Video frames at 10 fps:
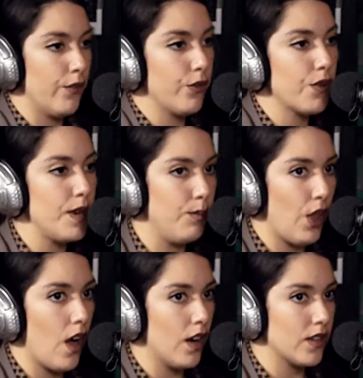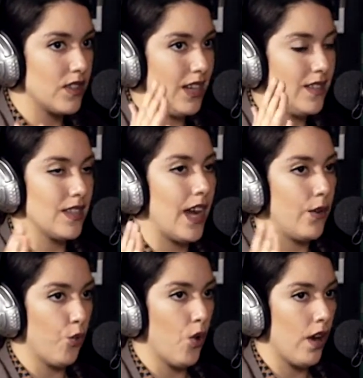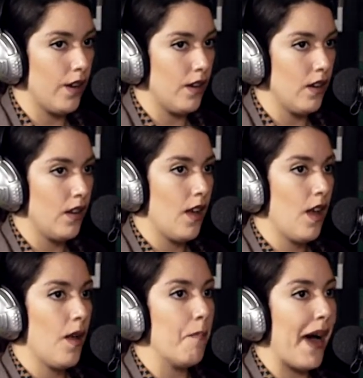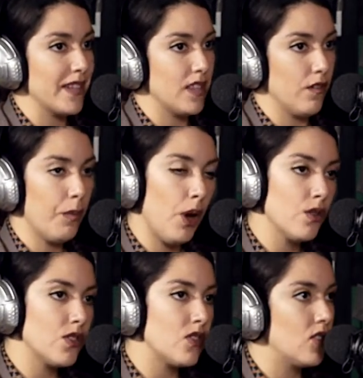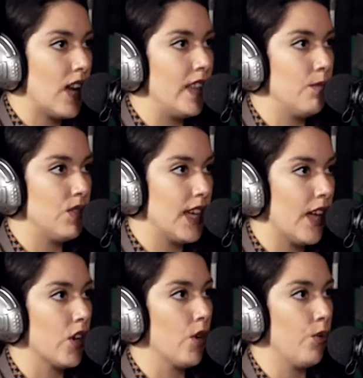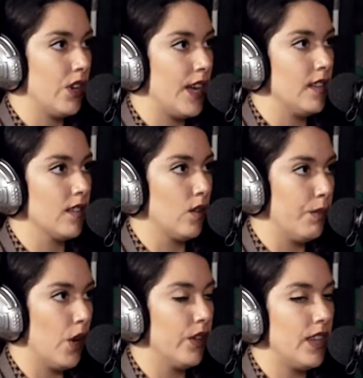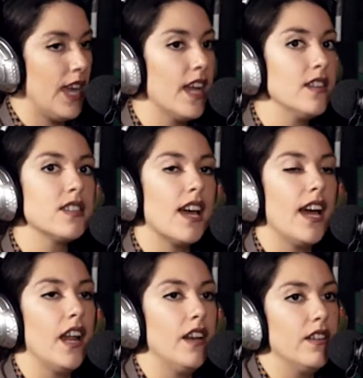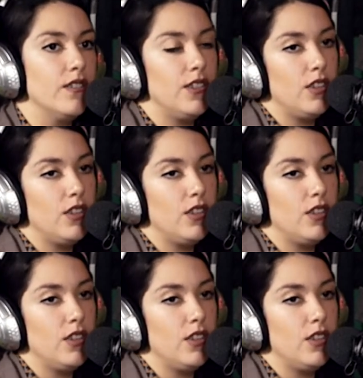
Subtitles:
of 3 blogs inside one massive post, tie them together with a nice little bow at the end and,